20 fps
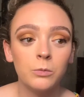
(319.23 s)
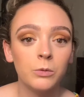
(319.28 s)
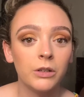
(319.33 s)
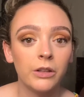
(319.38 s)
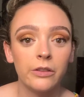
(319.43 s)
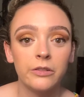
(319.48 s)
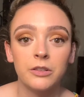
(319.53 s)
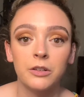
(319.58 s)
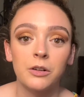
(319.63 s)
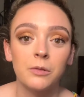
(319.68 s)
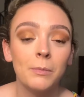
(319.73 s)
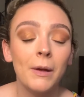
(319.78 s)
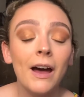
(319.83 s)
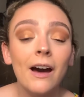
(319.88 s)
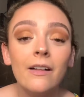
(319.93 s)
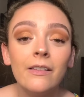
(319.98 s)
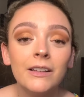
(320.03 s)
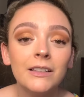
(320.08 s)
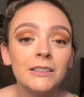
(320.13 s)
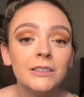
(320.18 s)
with certain
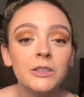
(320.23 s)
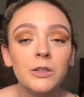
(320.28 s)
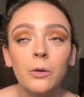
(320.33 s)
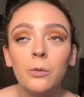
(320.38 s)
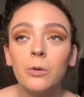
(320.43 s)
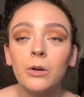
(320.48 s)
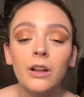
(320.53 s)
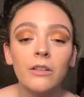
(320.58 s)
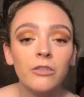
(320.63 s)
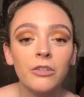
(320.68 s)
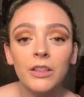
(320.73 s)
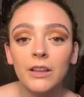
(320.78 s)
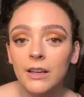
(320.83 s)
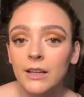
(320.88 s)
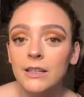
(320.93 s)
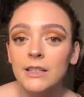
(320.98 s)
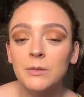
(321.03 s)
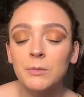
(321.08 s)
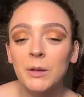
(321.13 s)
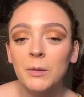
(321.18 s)
palettes, whatever the
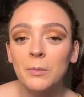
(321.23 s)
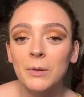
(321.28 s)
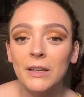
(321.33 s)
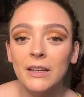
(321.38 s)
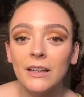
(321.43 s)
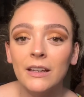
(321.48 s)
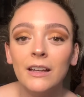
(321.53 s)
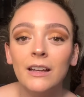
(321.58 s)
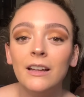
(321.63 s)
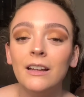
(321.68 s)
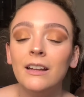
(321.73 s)
case may be,